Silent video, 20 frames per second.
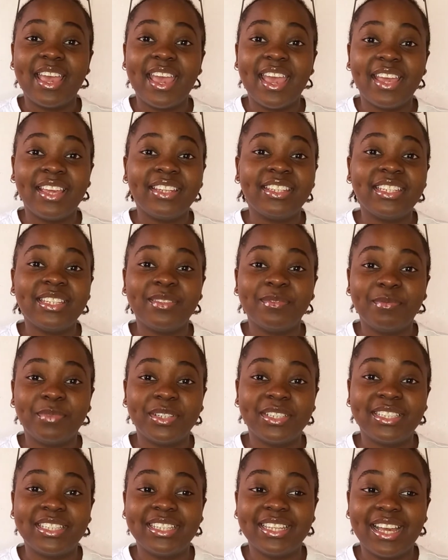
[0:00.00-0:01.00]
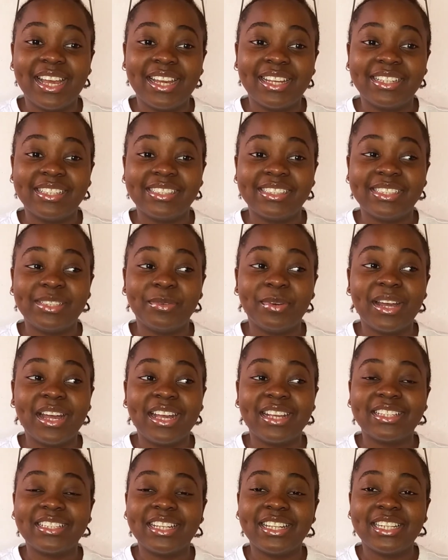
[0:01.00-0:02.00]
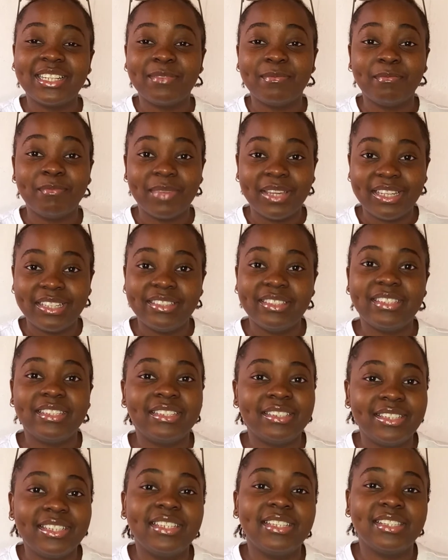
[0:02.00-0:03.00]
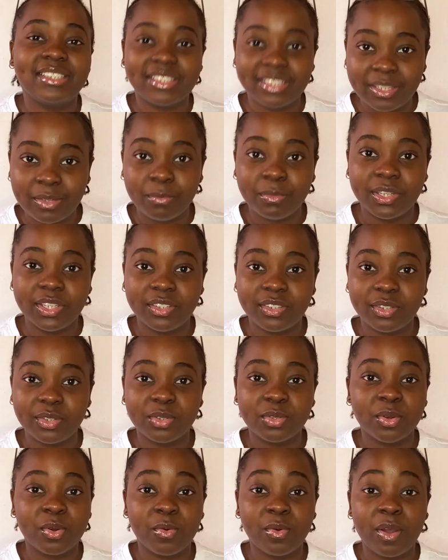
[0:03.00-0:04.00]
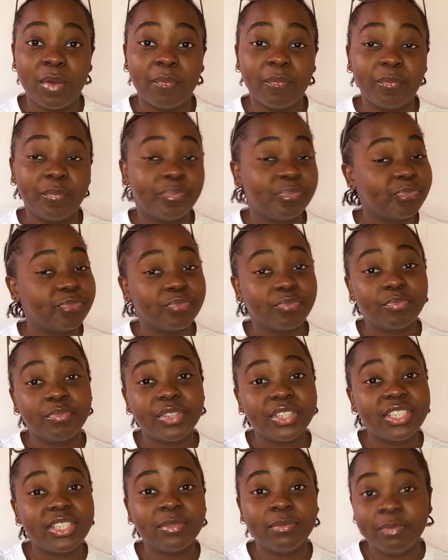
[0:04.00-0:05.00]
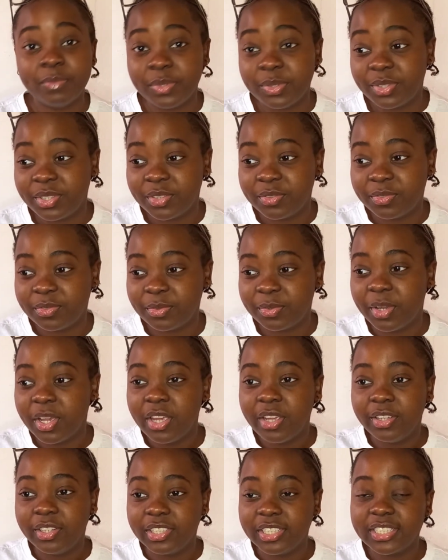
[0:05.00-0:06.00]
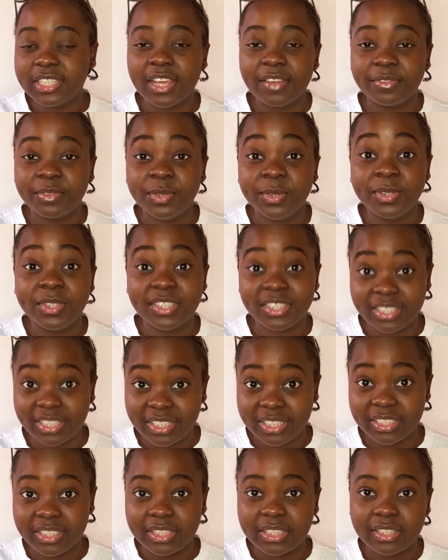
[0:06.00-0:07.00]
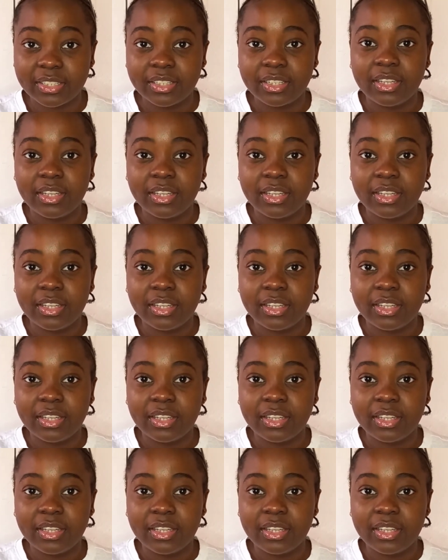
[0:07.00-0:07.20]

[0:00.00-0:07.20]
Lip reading: anybody ugly. We're actually made in his image, so we're pretty beautiful. You just have to see it.